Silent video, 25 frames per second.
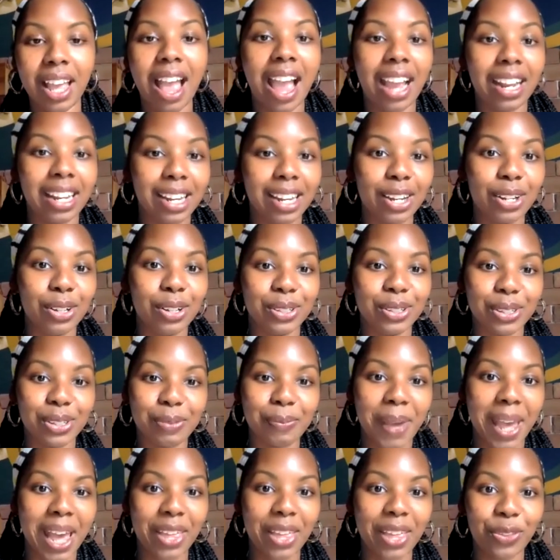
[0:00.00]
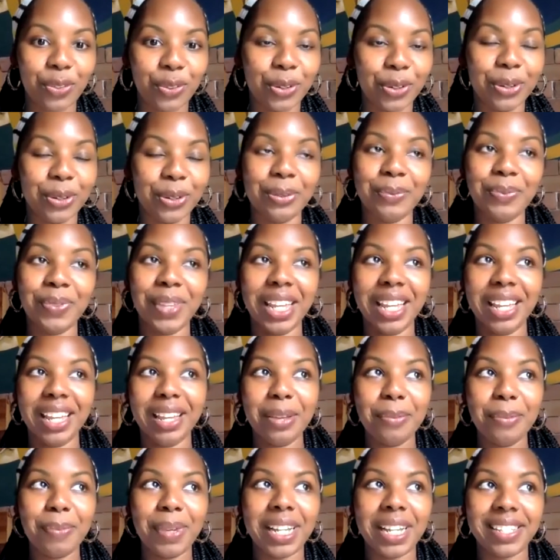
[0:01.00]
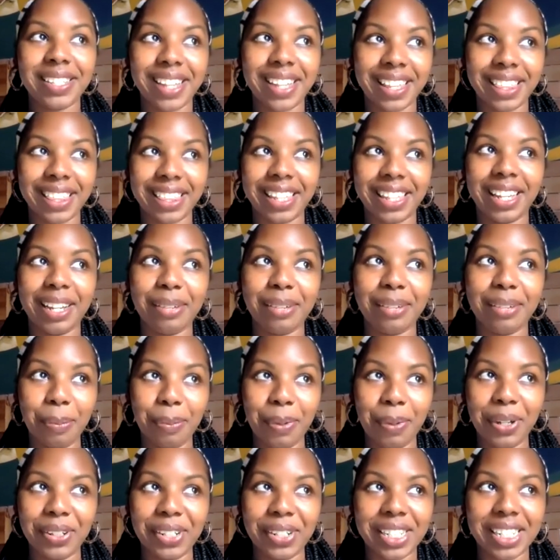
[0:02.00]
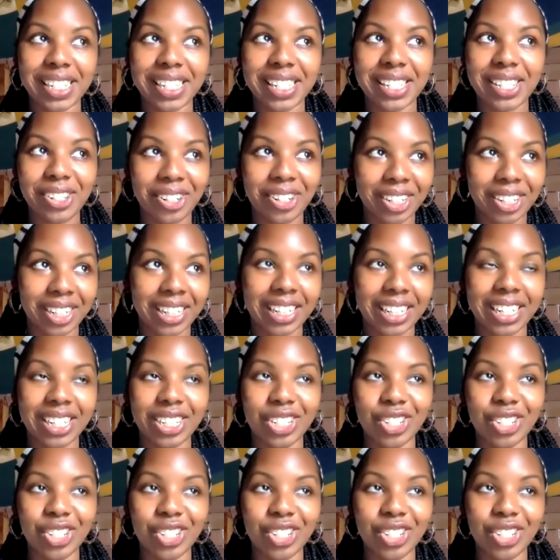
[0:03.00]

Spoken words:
I need to go to the bathroom because I think my period just started.